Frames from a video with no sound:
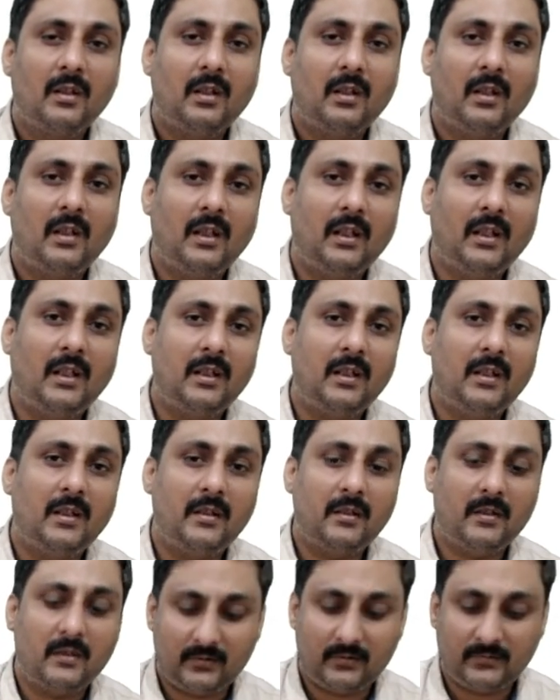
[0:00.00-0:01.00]

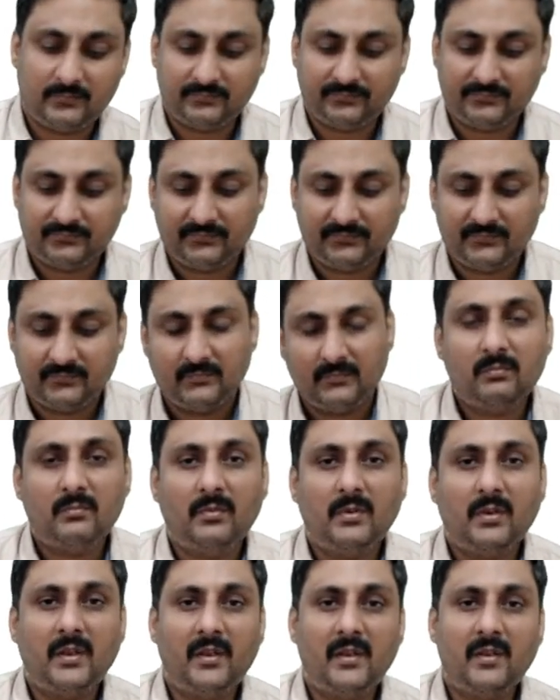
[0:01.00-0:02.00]
and
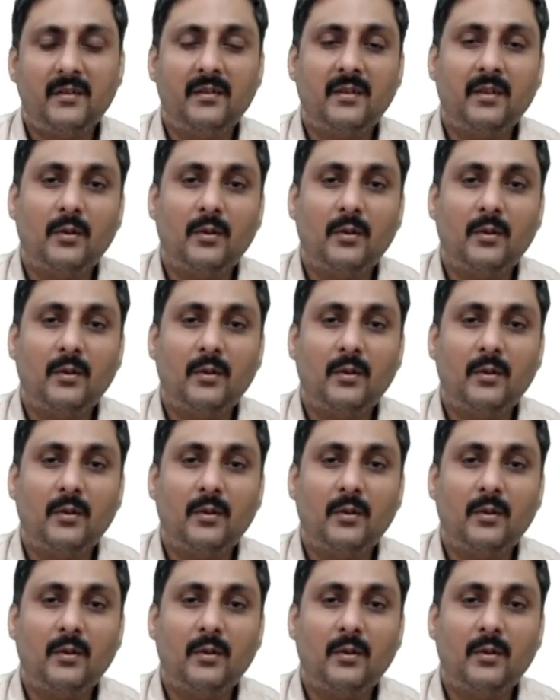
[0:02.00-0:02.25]
it is